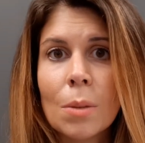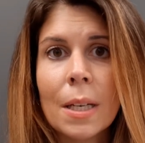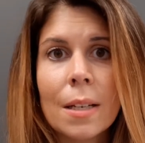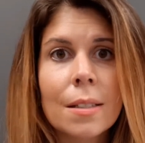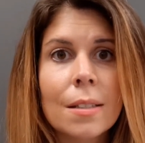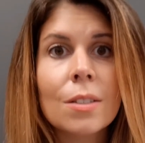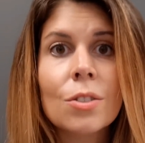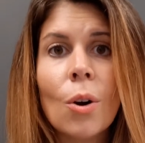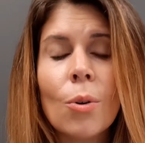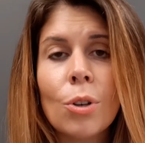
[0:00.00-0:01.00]
Because this is
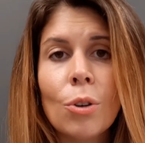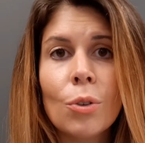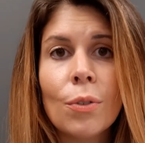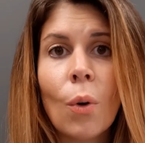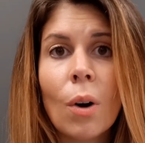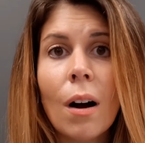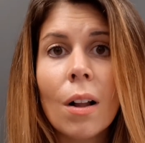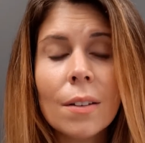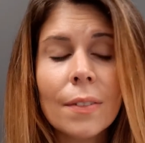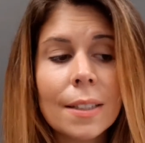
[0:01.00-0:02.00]
so new for
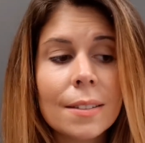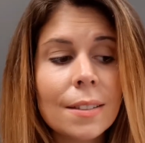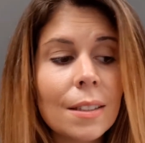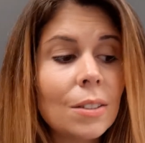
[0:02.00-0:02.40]
all of us.